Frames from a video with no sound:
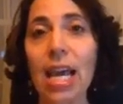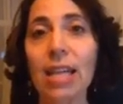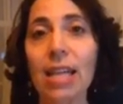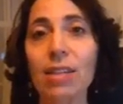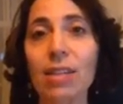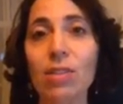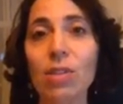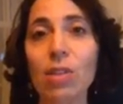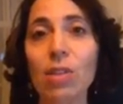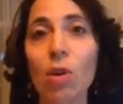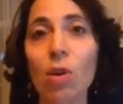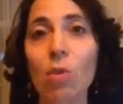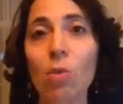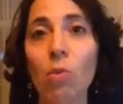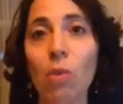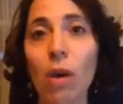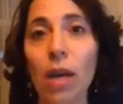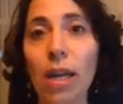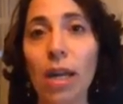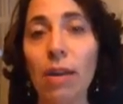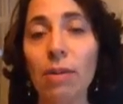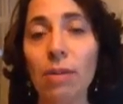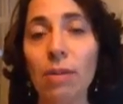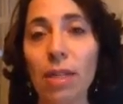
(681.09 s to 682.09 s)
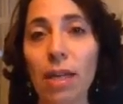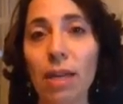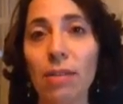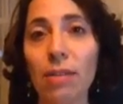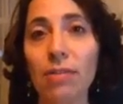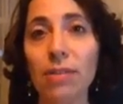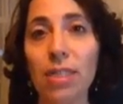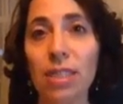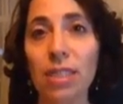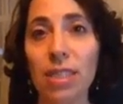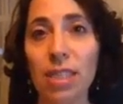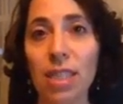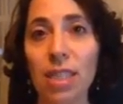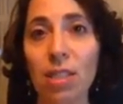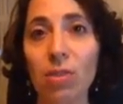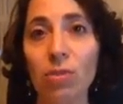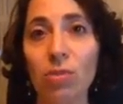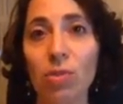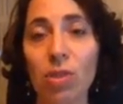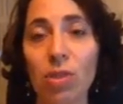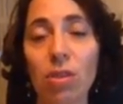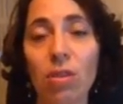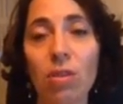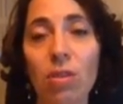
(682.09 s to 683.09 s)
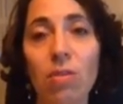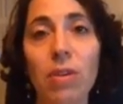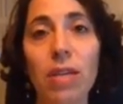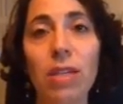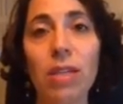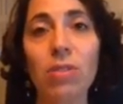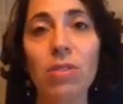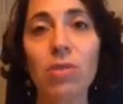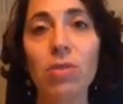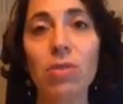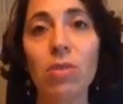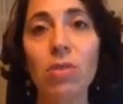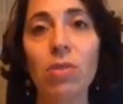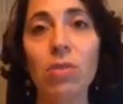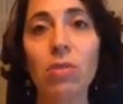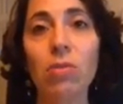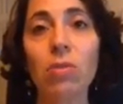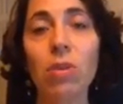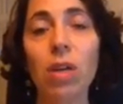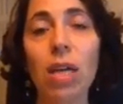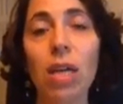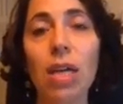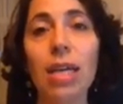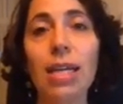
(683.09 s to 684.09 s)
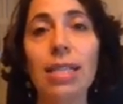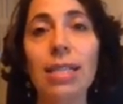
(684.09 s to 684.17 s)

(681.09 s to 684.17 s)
And so what I would love to see you do is to